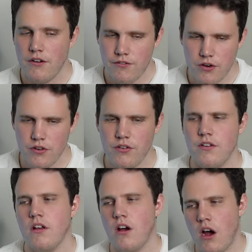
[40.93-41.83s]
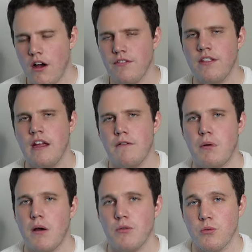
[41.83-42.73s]
First, often they have
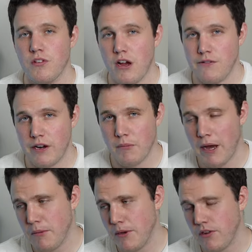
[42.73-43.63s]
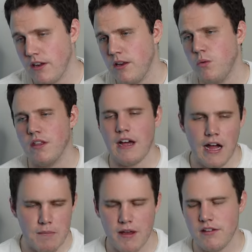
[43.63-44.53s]
problems with software compatibility with
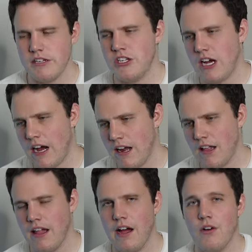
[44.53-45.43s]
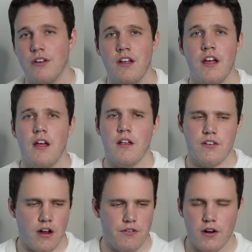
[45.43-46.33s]
iMessage, iCloud,
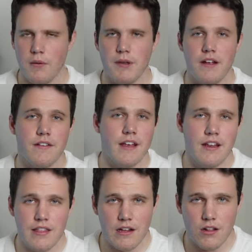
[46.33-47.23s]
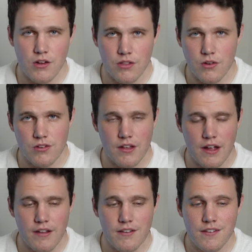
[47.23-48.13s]
software updates, anything along those
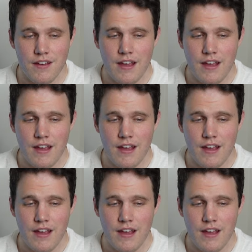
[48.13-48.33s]
lines.